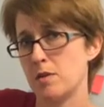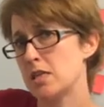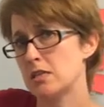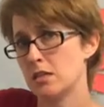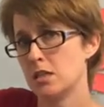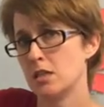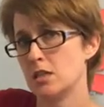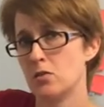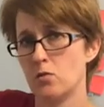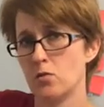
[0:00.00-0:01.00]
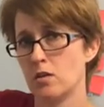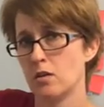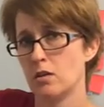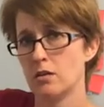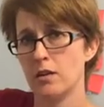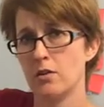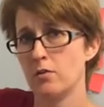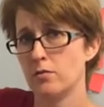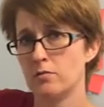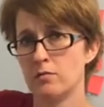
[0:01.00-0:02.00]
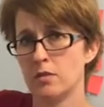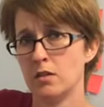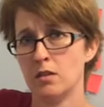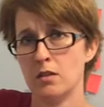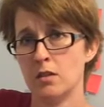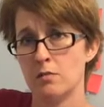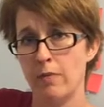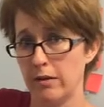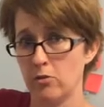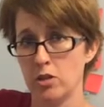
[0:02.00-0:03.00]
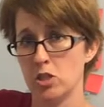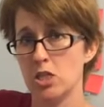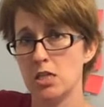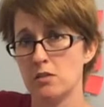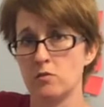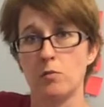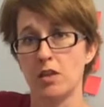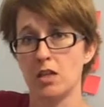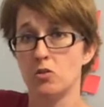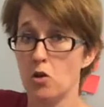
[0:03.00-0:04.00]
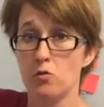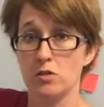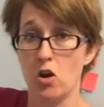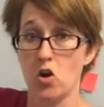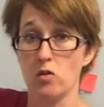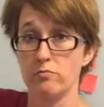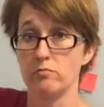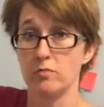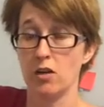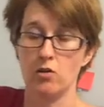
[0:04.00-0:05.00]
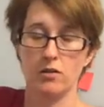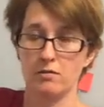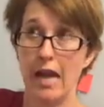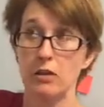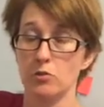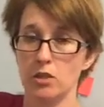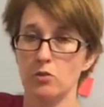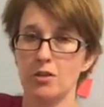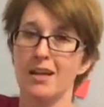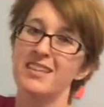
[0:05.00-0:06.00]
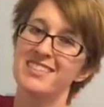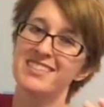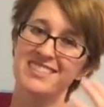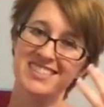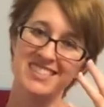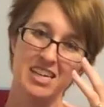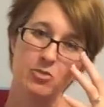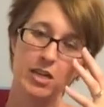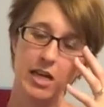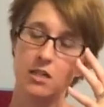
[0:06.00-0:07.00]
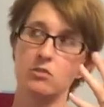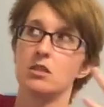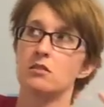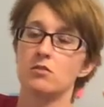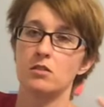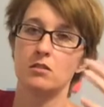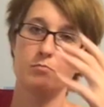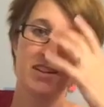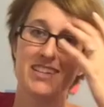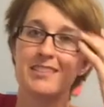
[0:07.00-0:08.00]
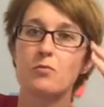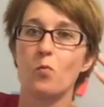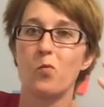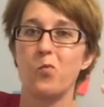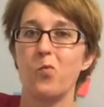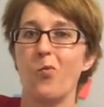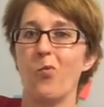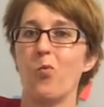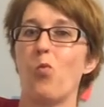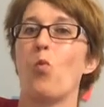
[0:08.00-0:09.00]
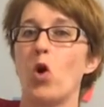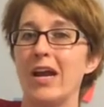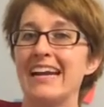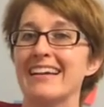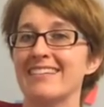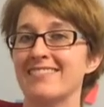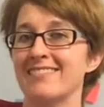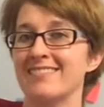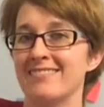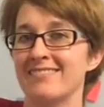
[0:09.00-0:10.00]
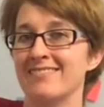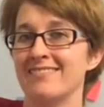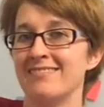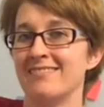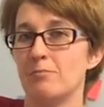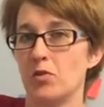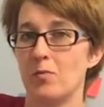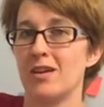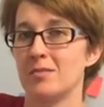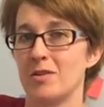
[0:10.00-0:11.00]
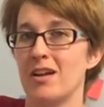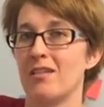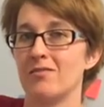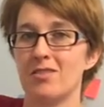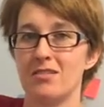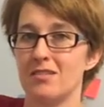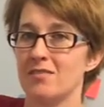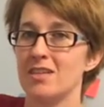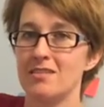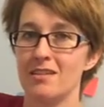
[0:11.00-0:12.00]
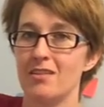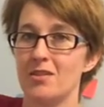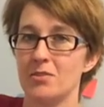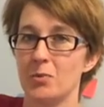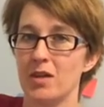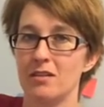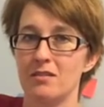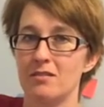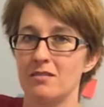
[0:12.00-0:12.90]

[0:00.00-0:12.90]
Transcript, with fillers: pizza or, you know, macaroni and cheese or something that you know is carb or calorie loaded. And this is just common calories, so it's, but it's working. Both my husband and I have, lo have easily lost weight.